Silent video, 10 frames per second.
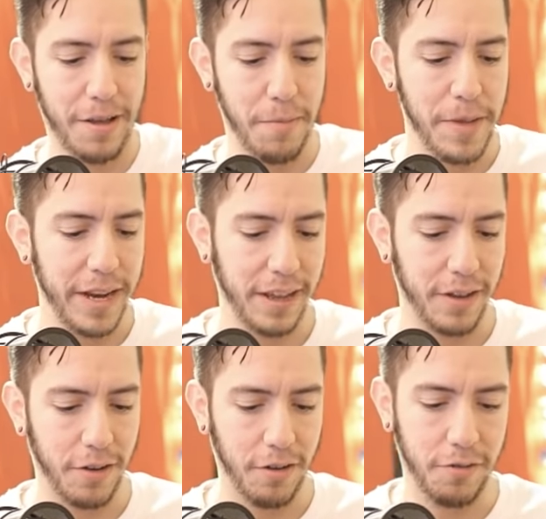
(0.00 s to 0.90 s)

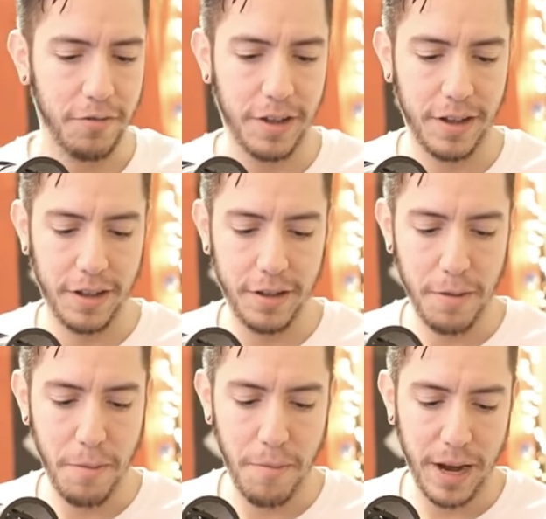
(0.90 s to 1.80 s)
meeting of
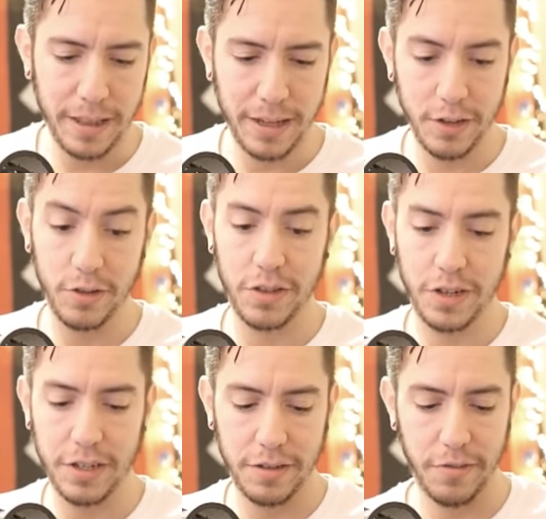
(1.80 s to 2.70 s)
Blender
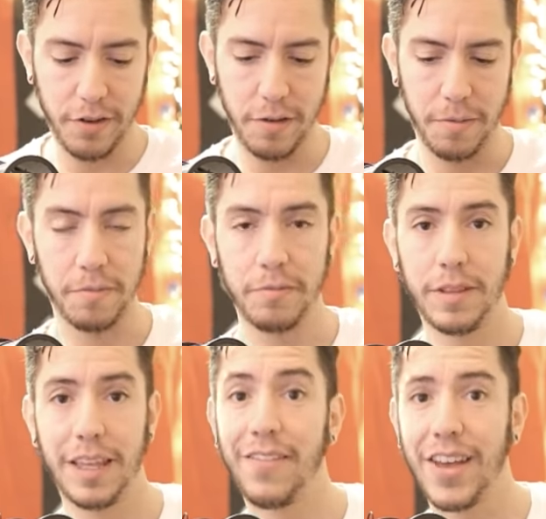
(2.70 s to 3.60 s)
users from
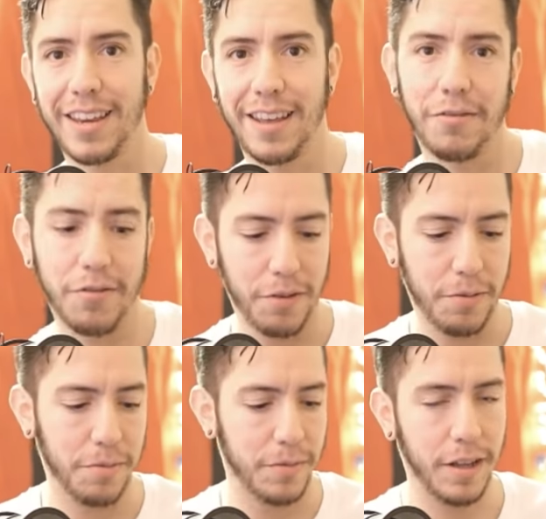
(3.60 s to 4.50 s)
Iberia,
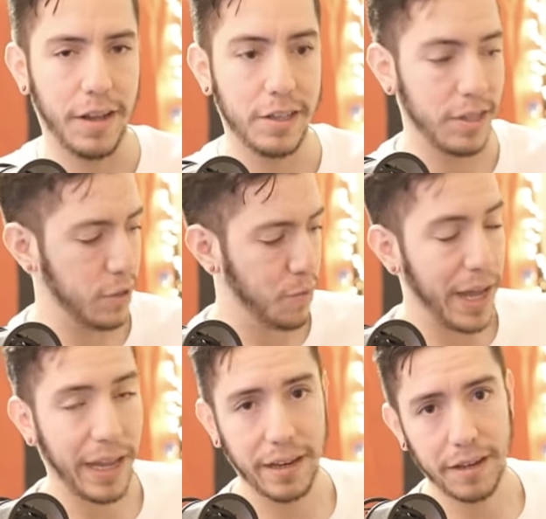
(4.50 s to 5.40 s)
from
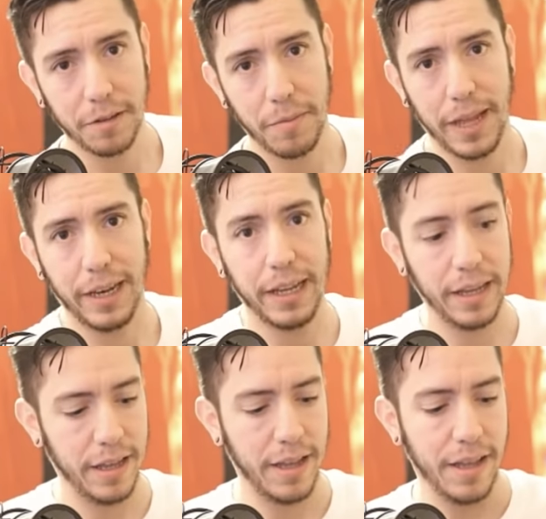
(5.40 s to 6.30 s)
Spain
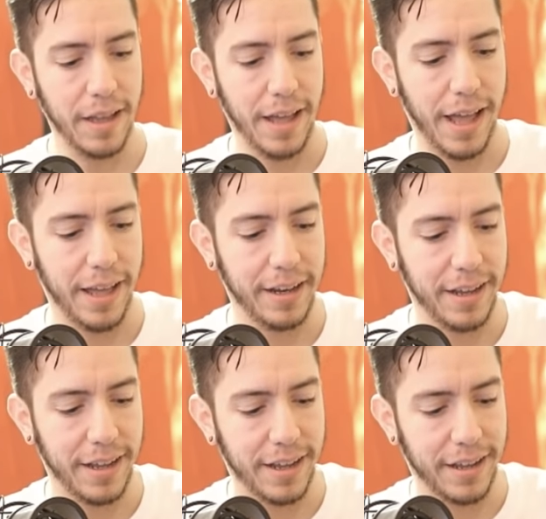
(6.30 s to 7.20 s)
mainly, and
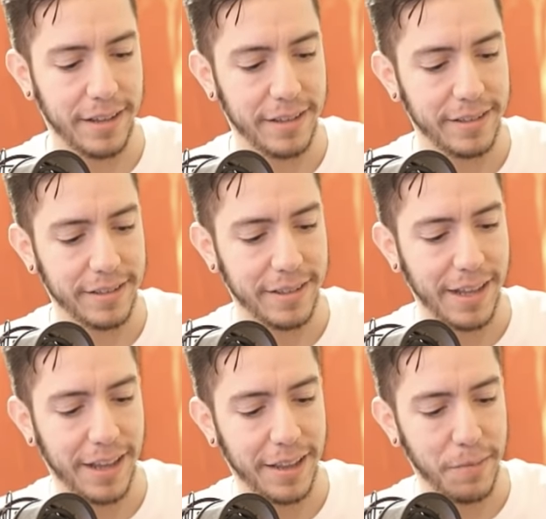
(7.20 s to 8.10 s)

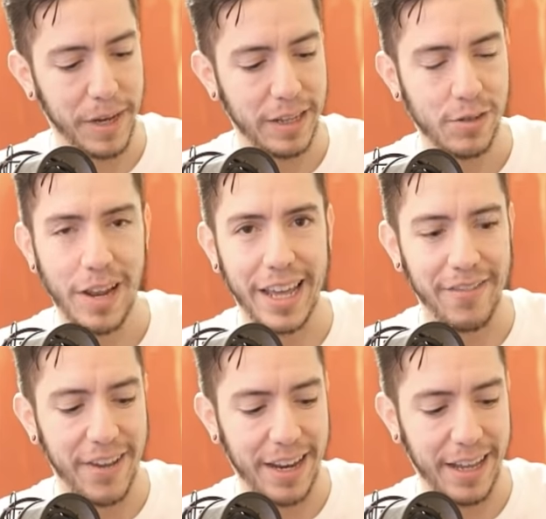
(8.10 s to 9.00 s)
the Peninsula
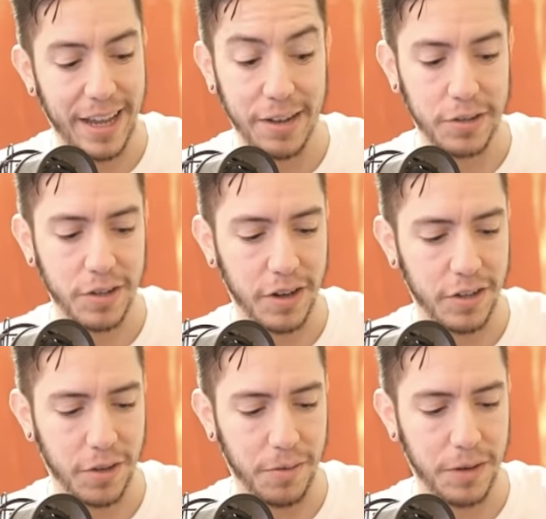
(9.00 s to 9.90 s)
Iberica, and it was
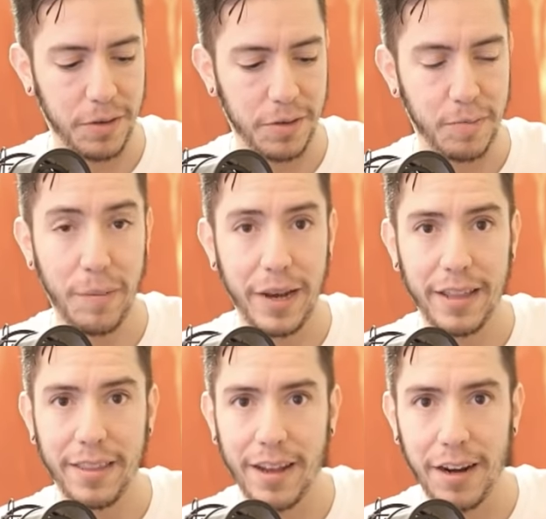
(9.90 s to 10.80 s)
awesome. There was
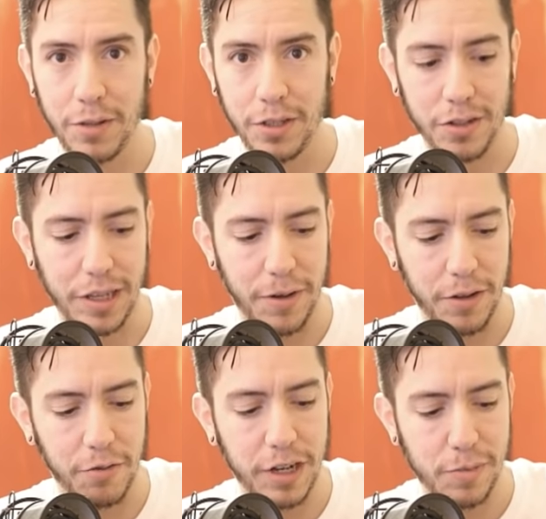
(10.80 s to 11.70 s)
Pepelan there, we talked
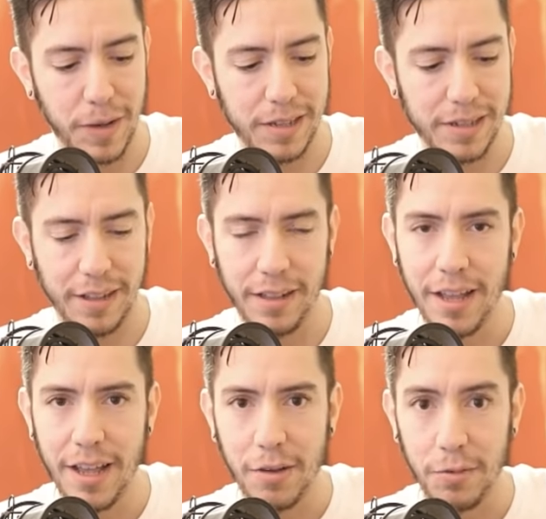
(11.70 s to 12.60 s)
about Gris Pencil,
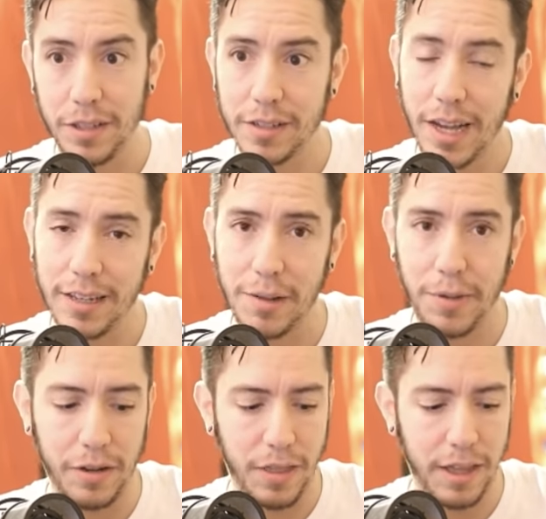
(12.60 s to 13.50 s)
we discussed
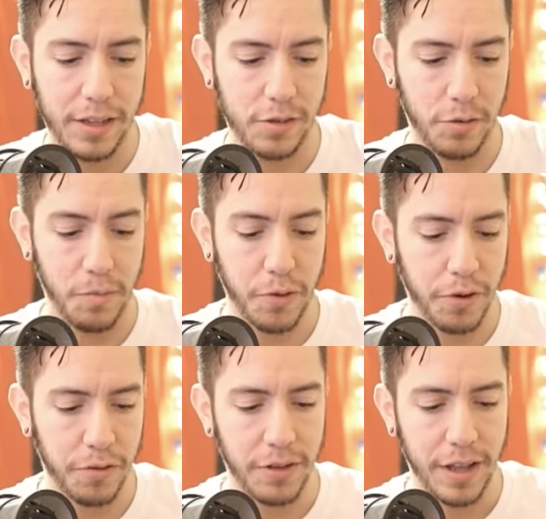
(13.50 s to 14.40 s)
about things to
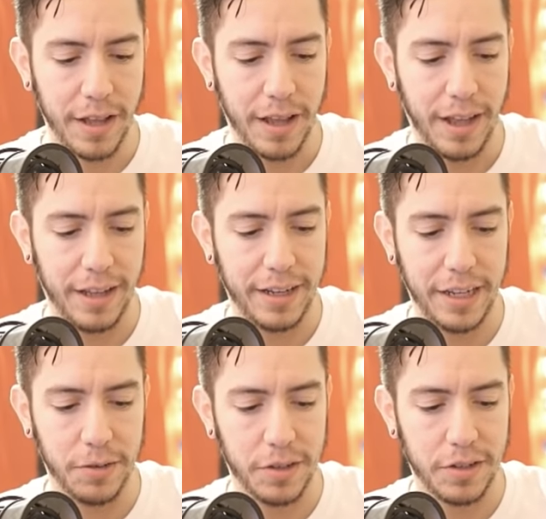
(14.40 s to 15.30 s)
improve, and
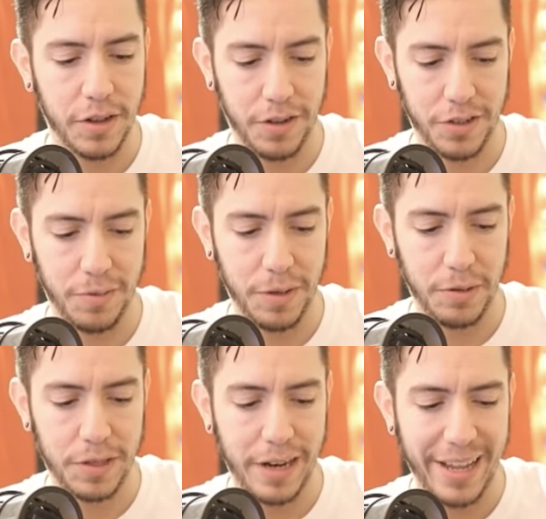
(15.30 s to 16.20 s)
it was awesome. It
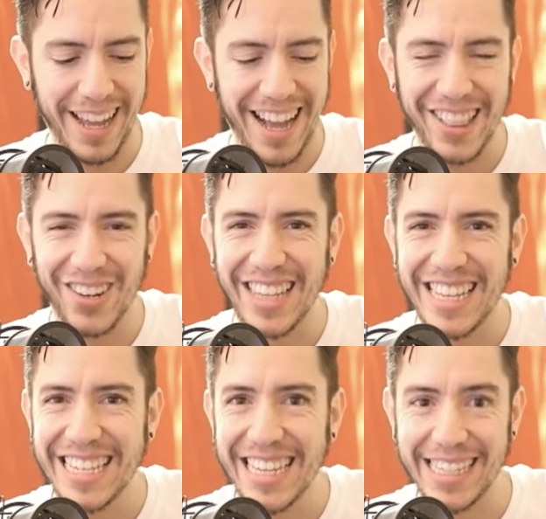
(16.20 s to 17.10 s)
was like
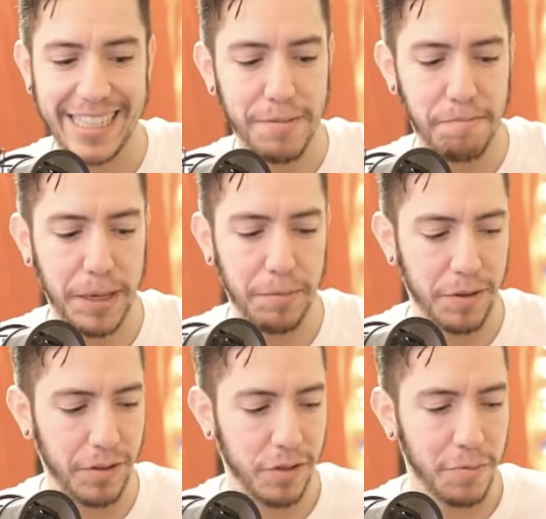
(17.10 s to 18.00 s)
160
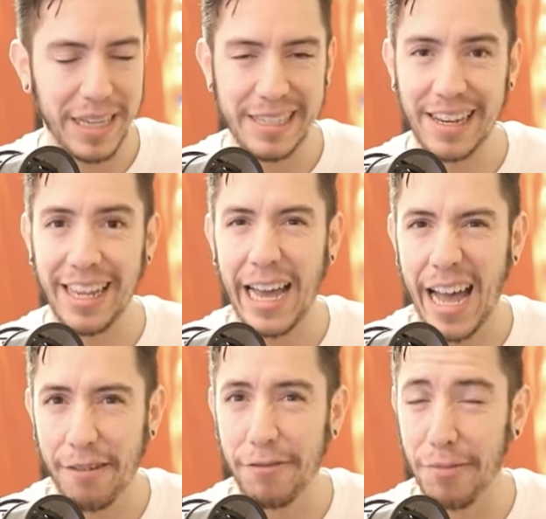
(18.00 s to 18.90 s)
people, so basically
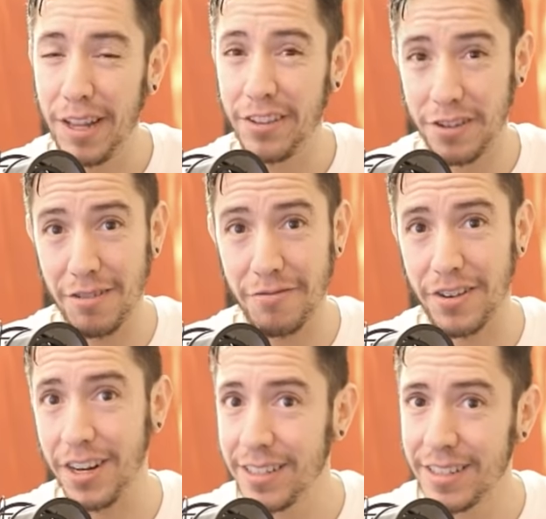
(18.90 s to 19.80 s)
half a Blender
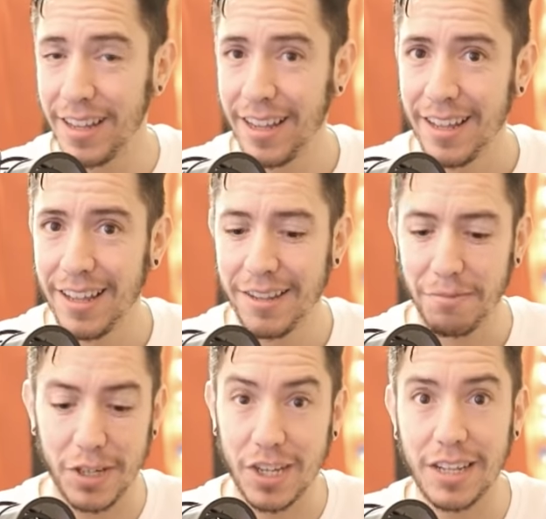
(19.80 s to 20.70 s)
conference,
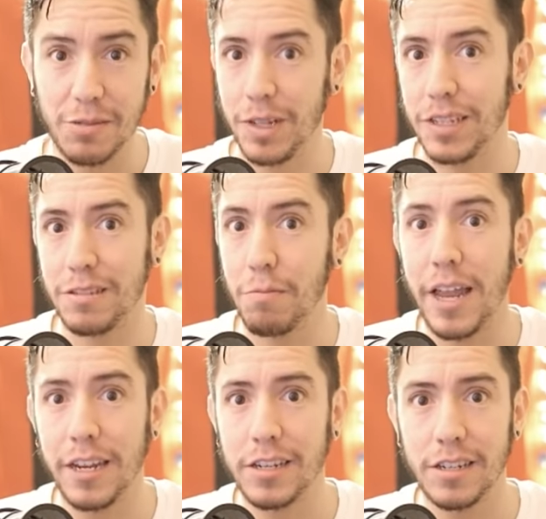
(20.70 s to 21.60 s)
but just with
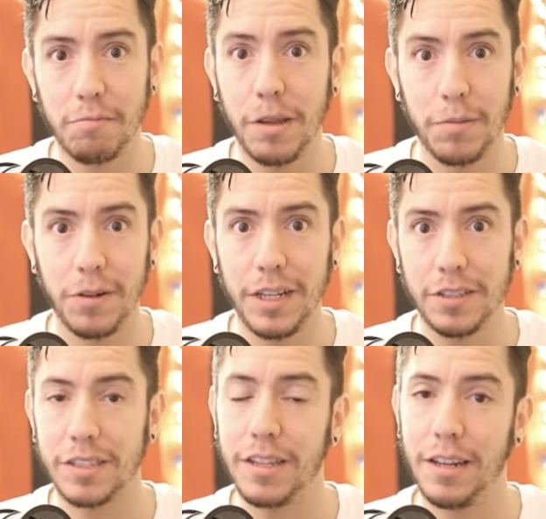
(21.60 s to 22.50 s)
Spanish people
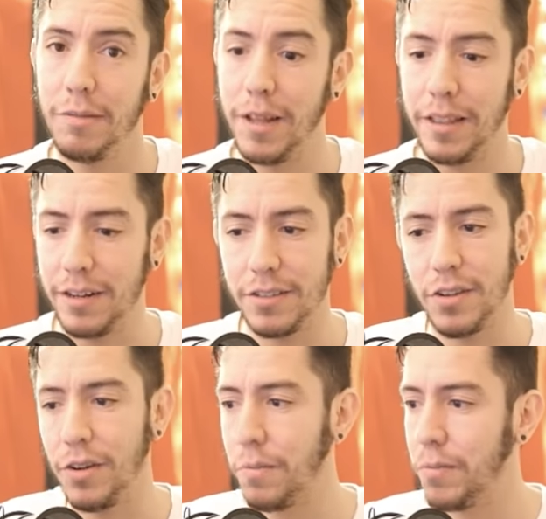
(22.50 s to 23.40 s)
interested in Blender,
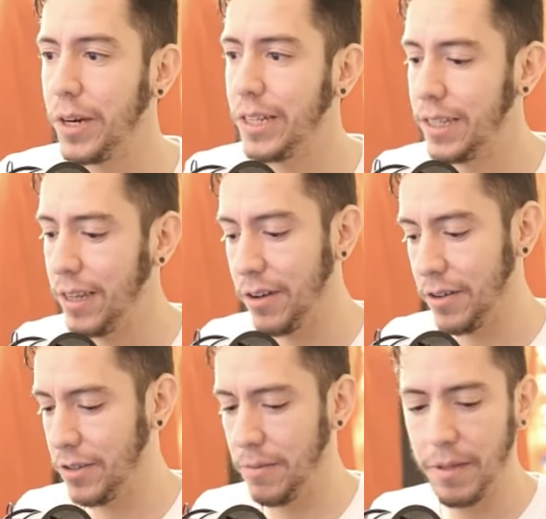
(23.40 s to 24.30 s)
so pretty
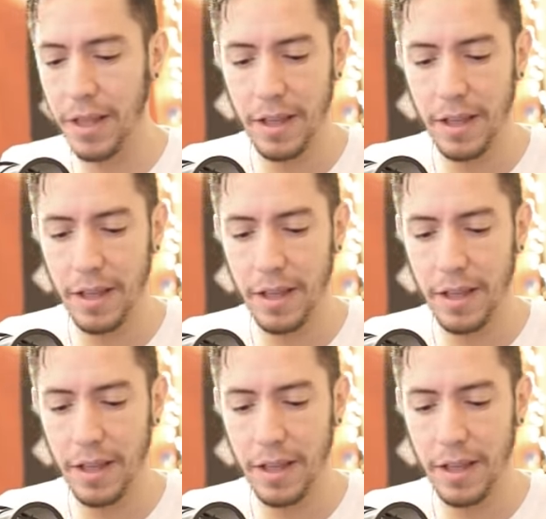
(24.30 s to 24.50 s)
awesome.